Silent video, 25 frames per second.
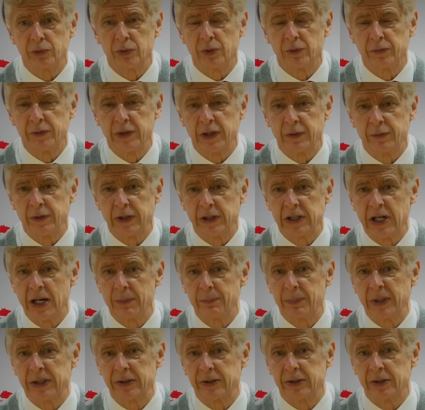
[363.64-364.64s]
out of the FA
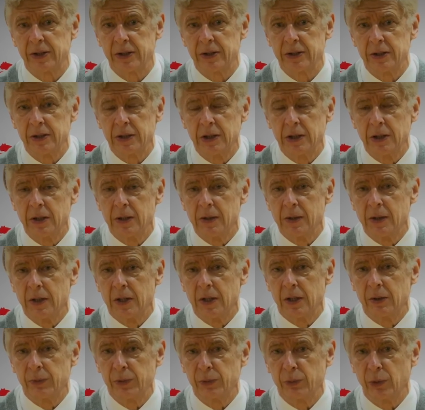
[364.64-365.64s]
Cup, but
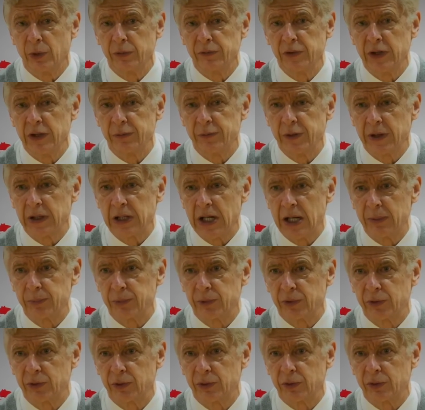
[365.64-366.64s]
we won the FA
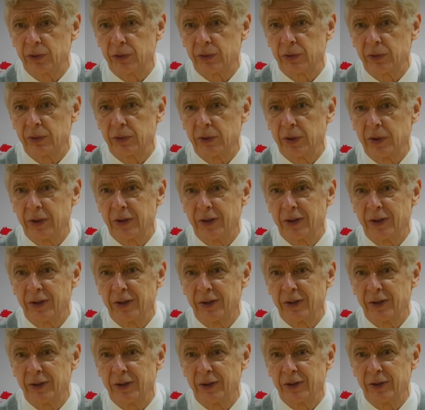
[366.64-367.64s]
Cup
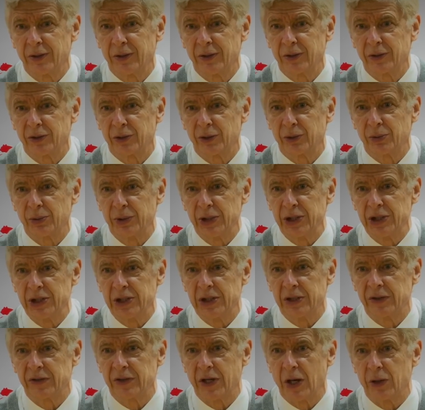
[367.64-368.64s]
3
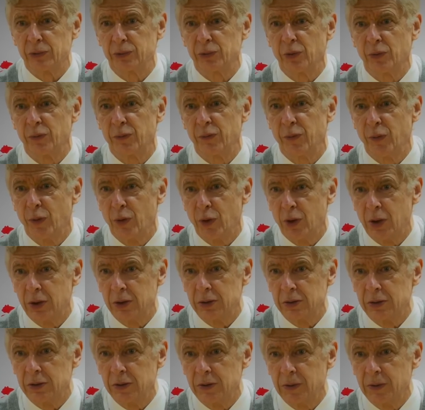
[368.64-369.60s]
years out of four.